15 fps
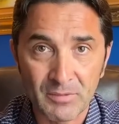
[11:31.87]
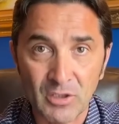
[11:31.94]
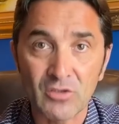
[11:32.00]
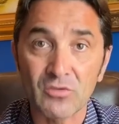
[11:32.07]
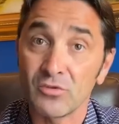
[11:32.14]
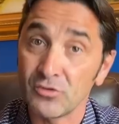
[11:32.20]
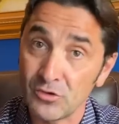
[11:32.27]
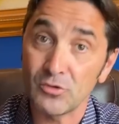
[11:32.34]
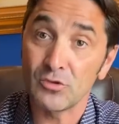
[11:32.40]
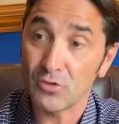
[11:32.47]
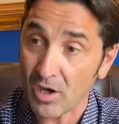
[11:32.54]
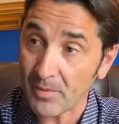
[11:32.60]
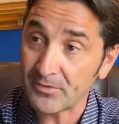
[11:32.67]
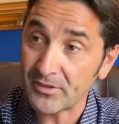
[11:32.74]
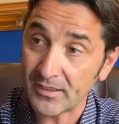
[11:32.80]
Because you
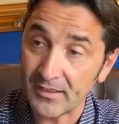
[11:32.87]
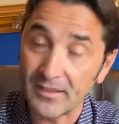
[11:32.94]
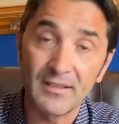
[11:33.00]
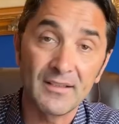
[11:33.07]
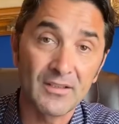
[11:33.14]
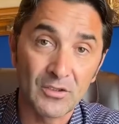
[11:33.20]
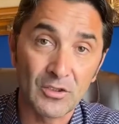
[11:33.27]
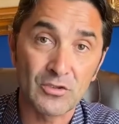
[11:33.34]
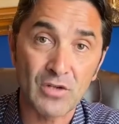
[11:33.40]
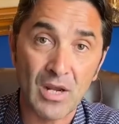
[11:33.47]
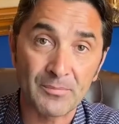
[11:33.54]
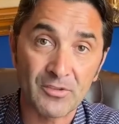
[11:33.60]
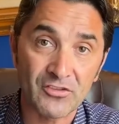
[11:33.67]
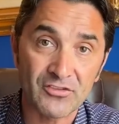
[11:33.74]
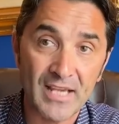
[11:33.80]
drop the, you
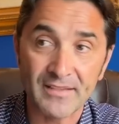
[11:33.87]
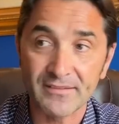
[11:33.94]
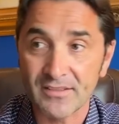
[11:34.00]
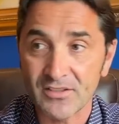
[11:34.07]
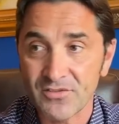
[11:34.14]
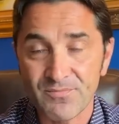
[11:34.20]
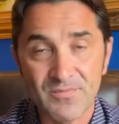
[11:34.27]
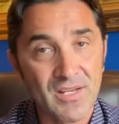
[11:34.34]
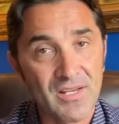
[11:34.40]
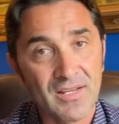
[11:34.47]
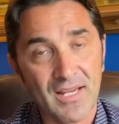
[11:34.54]
drop the standards,